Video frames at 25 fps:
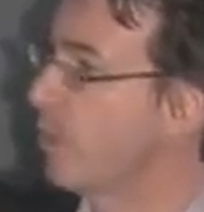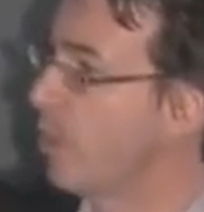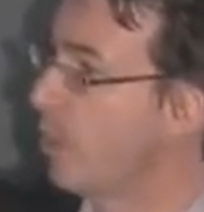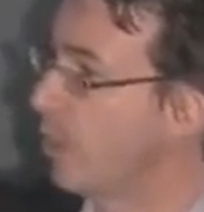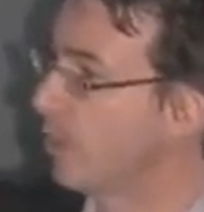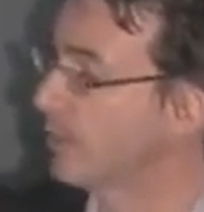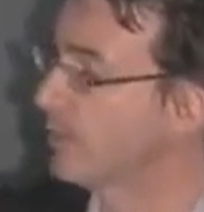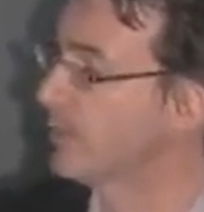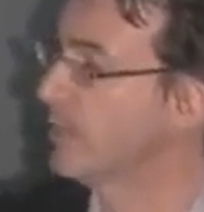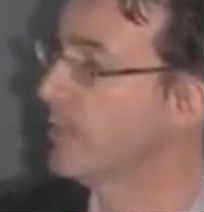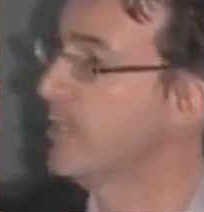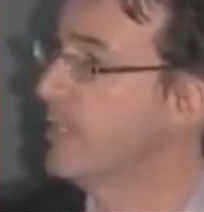to
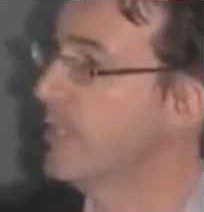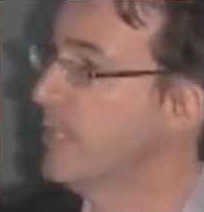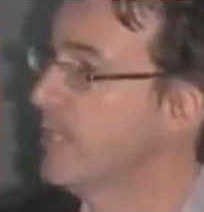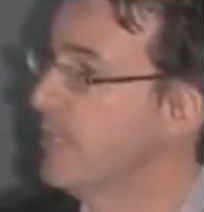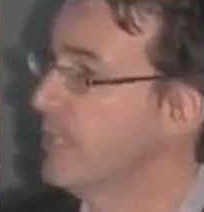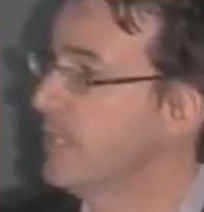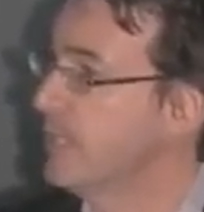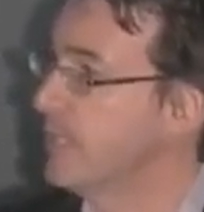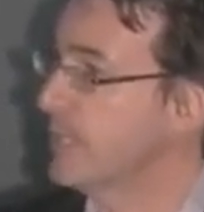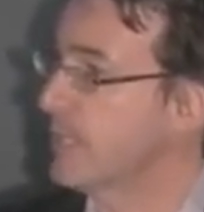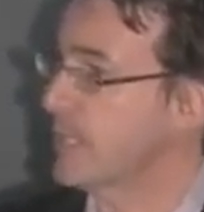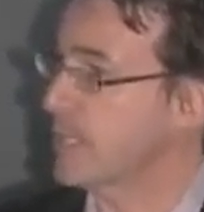go when we're
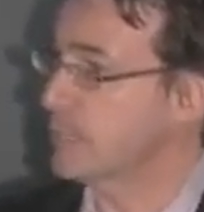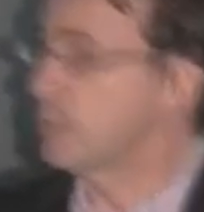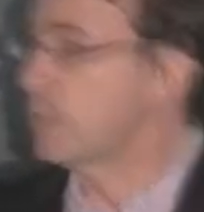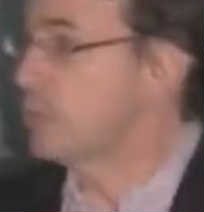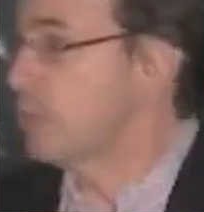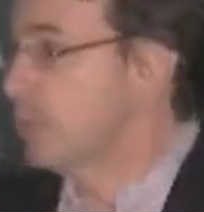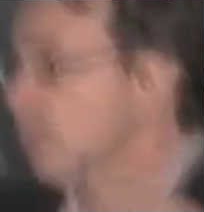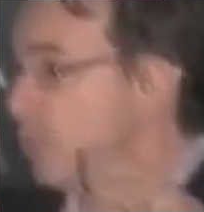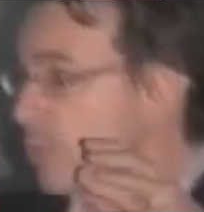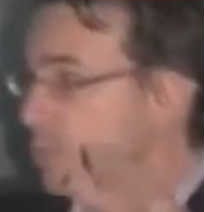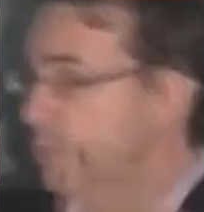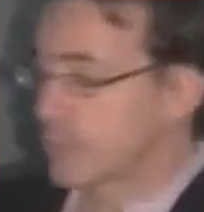old,
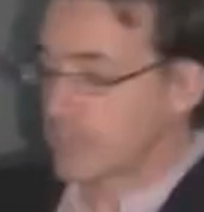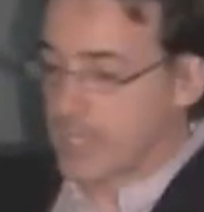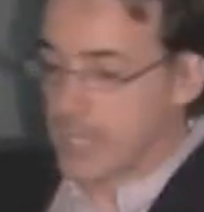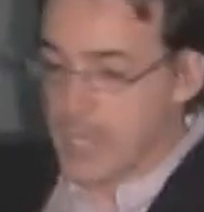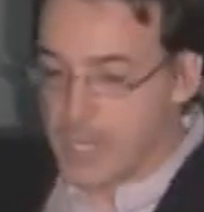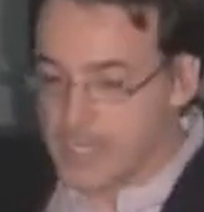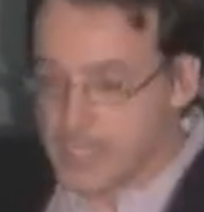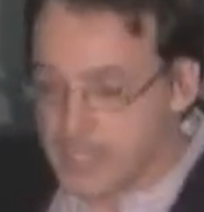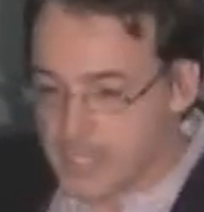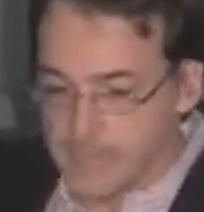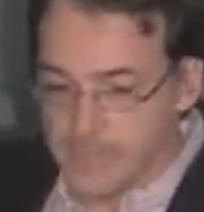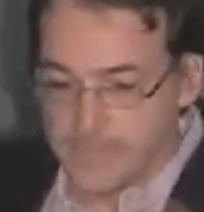it has
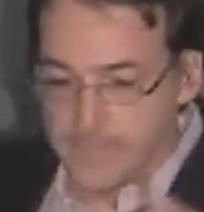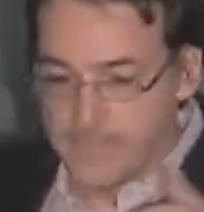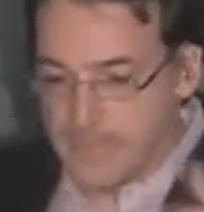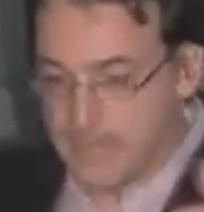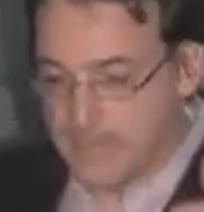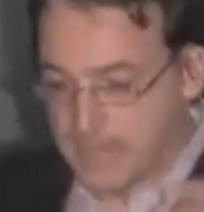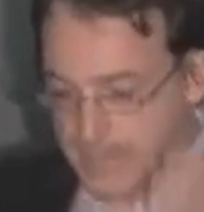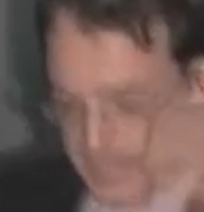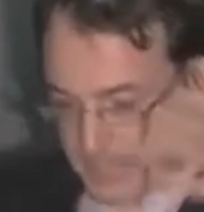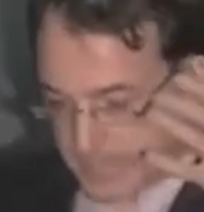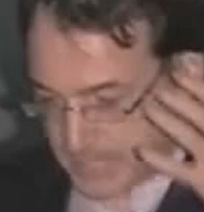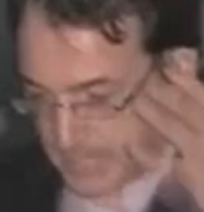to use
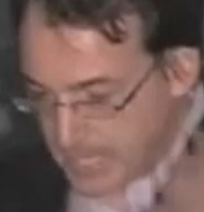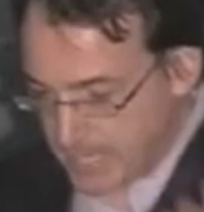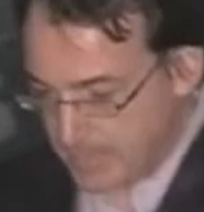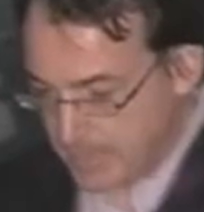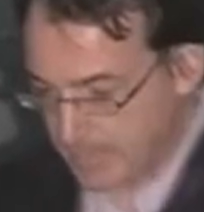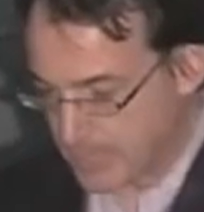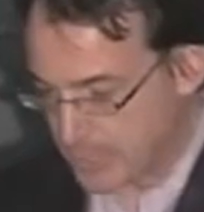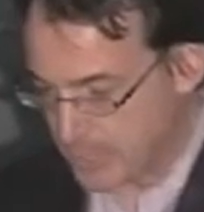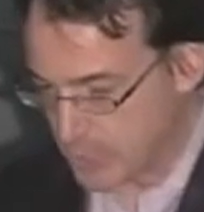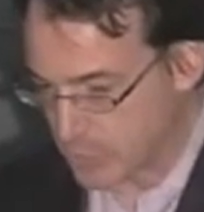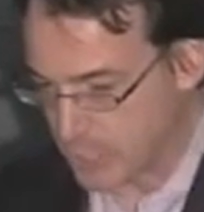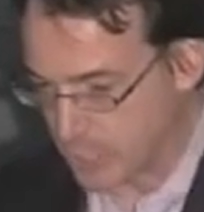hands and
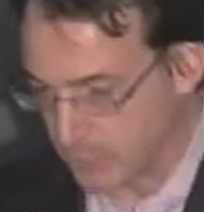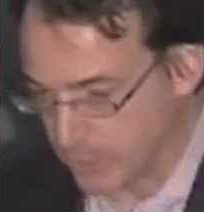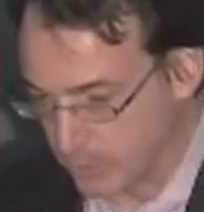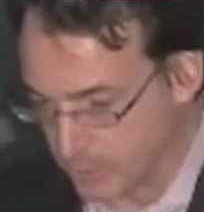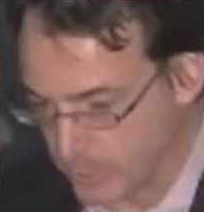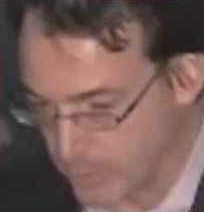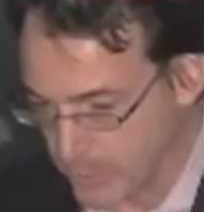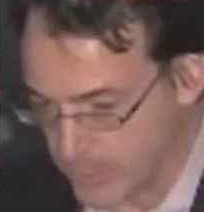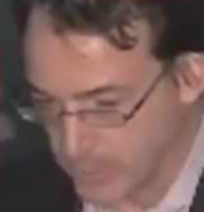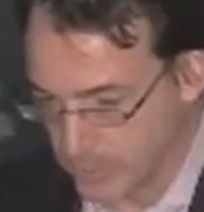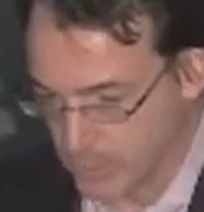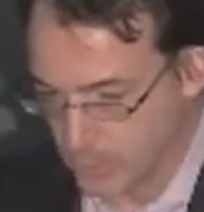feet the
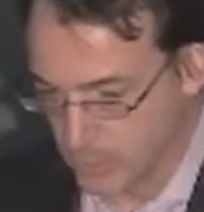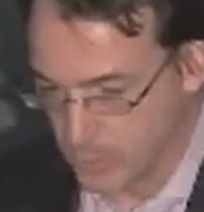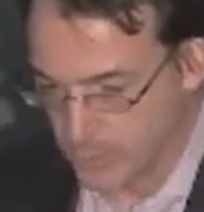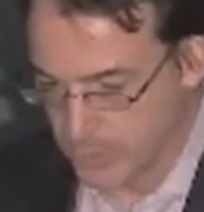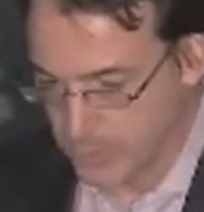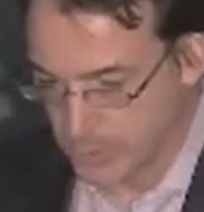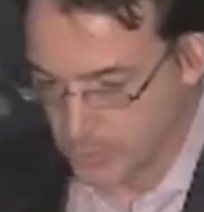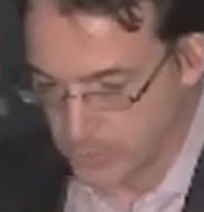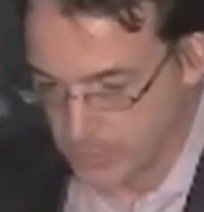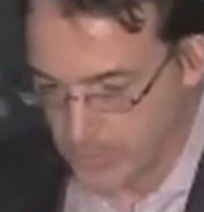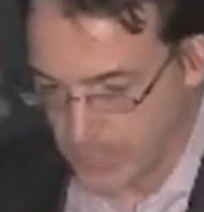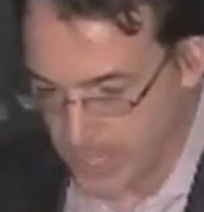same as
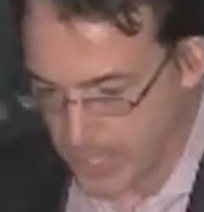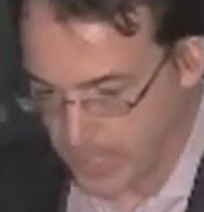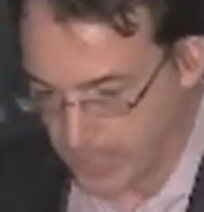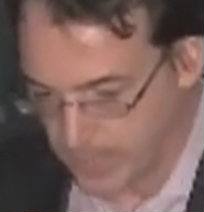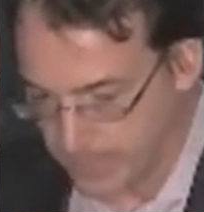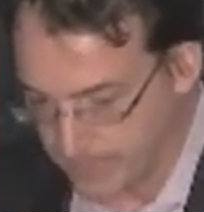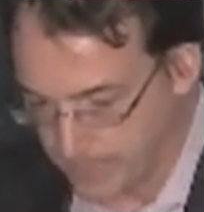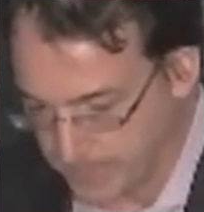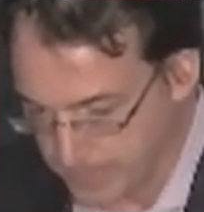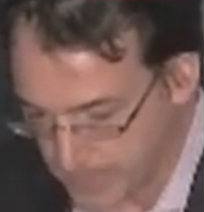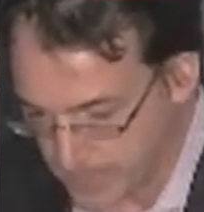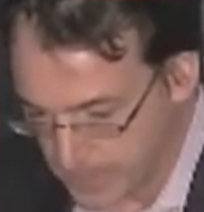children do
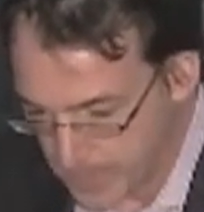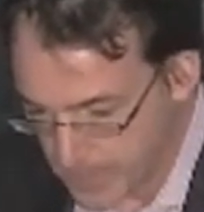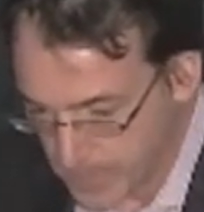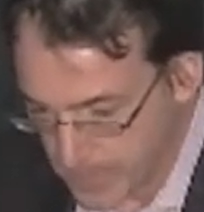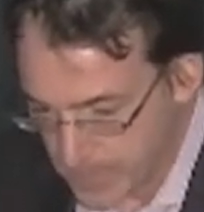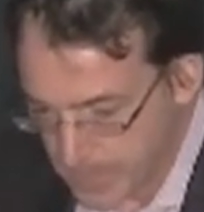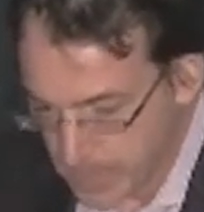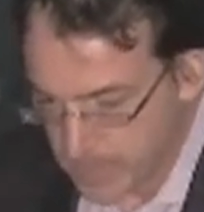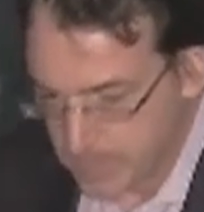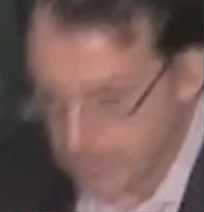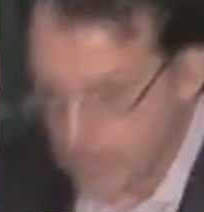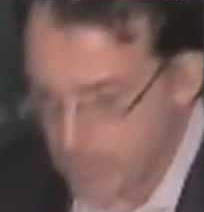it
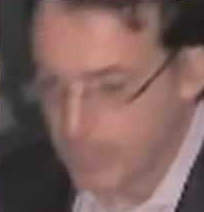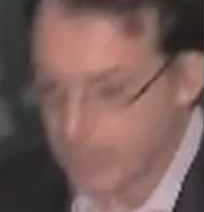today.